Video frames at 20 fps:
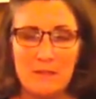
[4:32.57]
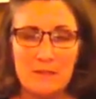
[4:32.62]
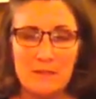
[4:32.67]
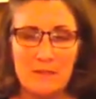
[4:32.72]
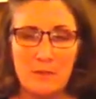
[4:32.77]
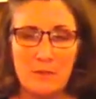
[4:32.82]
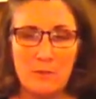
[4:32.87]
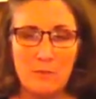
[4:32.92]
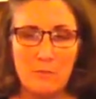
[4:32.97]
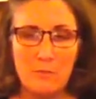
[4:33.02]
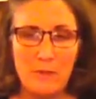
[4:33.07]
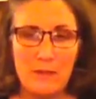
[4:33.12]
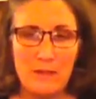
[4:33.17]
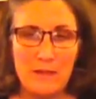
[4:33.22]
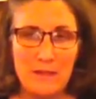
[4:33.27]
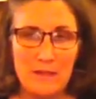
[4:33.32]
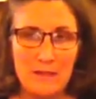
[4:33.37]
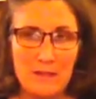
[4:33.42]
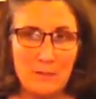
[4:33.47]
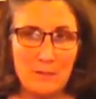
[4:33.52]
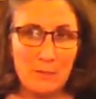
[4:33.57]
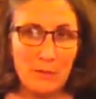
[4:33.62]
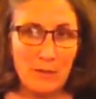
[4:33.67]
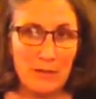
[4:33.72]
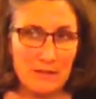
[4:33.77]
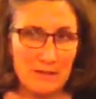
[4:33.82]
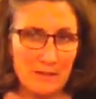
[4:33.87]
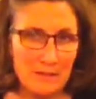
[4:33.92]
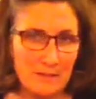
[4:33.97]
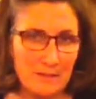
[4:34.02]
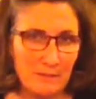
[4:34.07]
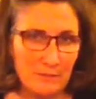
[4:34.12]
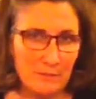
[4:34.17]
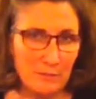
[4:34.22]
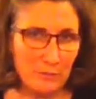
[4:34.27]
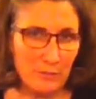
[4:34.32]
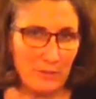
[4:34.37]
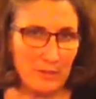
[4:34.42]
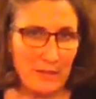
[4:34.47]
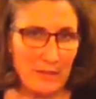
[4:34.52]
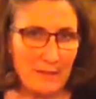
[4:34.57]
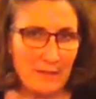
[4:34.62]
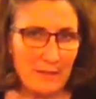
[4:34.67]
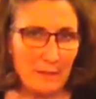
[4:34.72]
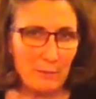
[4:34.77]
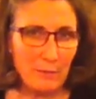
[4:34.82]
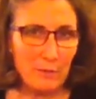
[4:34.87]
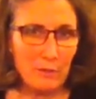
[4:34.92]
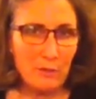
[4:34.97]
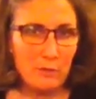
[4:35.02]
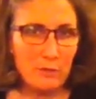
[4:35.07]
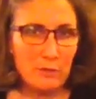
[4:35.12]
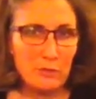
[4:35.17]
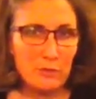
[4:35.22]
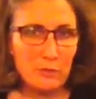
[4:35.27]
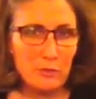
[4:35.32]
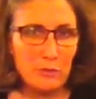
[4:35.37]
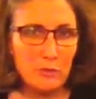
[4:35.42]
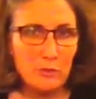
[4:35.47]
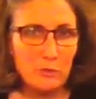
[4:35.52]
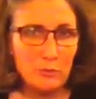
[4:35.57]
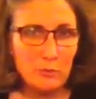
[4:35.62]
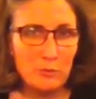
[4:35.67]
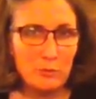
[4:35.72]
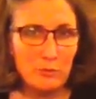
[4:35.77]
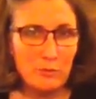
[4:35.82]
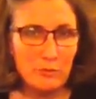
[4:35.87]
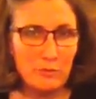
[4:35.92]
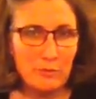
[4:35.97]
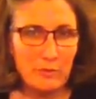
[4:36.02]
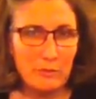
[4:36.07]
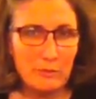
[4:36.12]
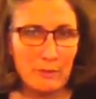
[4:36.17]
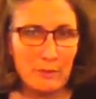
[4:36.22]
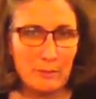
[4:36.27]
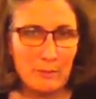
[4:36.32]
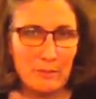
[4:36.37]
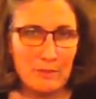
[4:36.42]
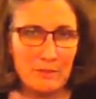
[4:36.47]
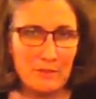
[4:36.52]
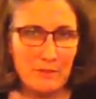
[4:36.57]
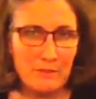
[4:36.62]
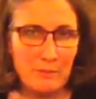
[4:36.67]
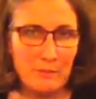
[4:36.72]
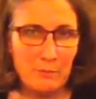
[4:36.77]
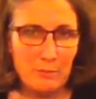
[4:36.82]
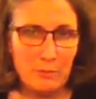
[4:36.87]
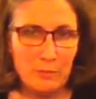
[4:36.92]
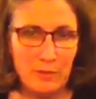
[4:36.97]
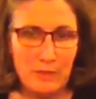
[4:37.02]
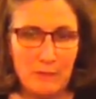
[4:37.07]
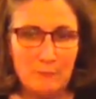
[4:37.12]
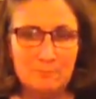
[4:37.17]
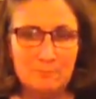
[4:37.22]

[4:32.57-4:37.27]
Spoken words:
So in the process of doing that, they were closer to the remnants of the Buddha.